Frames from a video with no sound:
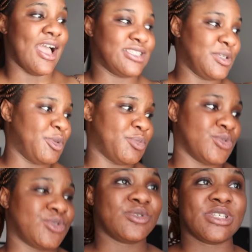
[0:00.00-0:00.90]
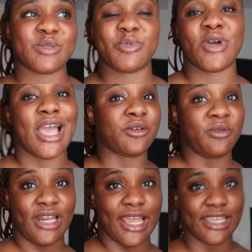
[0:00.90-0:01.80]
i see people do this but i
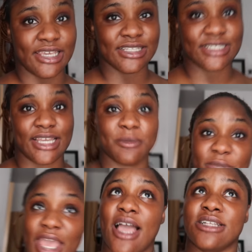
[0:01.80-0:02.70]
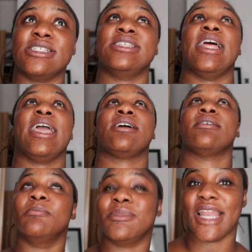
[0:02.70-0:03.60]
don't like it like me i actually like
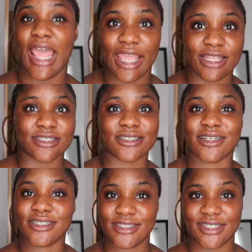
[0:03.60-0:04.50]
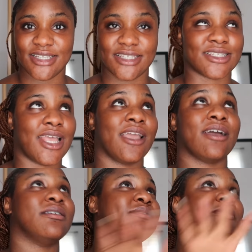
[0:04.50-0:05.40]
blinds curtains like
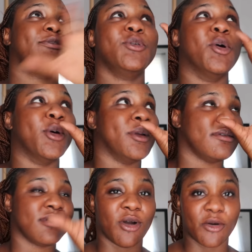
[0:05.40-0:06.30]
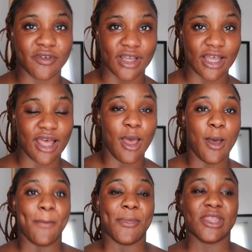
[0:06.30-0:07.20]
full-on cover
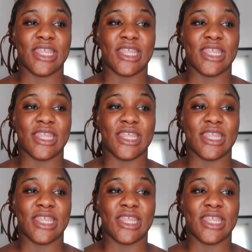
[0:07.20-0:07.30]
but